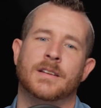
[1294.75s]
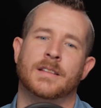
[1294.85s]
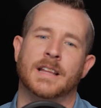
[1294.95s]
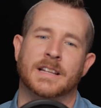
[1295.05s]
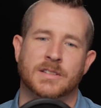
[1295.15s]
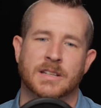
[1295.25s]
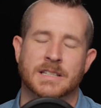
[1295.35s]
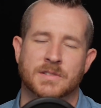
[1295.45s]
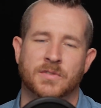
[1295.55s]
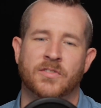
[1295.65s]
a movie that
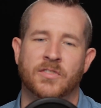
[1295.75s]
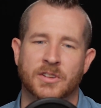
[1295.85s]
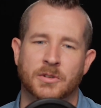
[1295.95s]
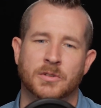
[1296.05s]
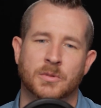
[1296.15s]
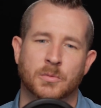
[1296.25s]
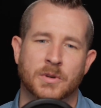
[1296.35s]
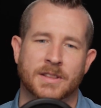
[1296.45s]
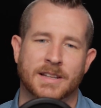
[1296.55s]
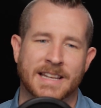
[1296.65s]
is filled
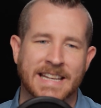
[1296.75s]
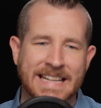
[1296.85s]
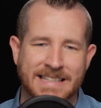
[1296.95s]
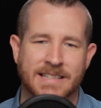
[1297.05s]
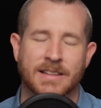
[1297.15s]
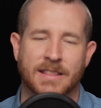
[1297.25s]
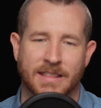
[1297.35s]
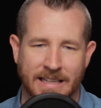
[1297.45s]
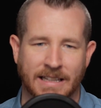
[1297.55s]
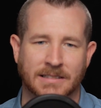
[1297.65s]
with neat
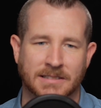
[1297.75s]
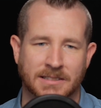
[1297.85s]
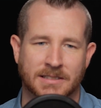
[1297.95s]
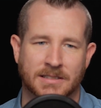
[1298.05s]
things.